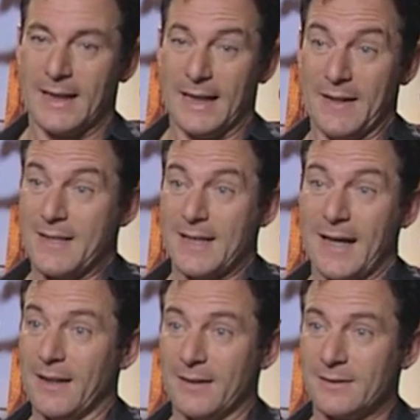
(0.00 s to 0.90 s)
And then
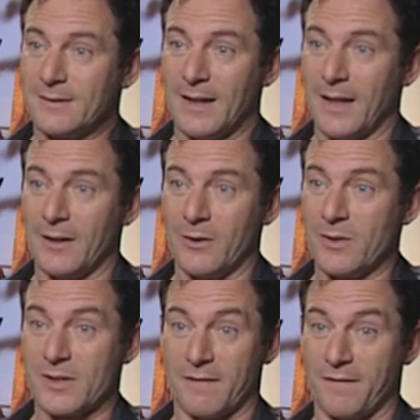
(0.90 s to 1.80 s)
Taylor, Taylor, who
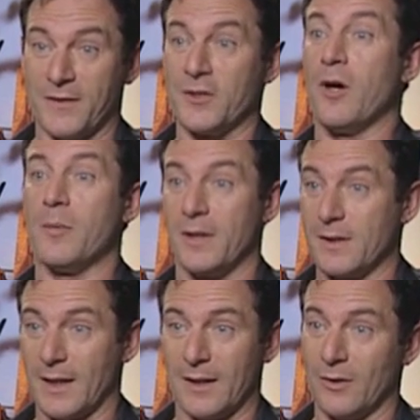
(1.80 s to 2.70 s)
is a phenomenon,
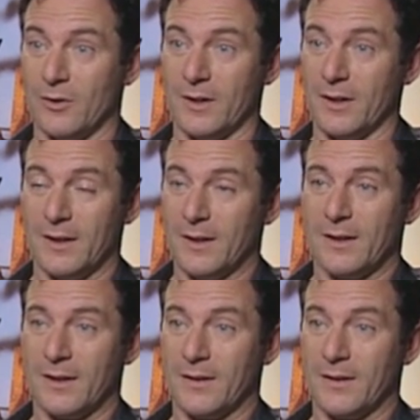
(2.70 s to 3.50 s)
Taylor Lautner, mm.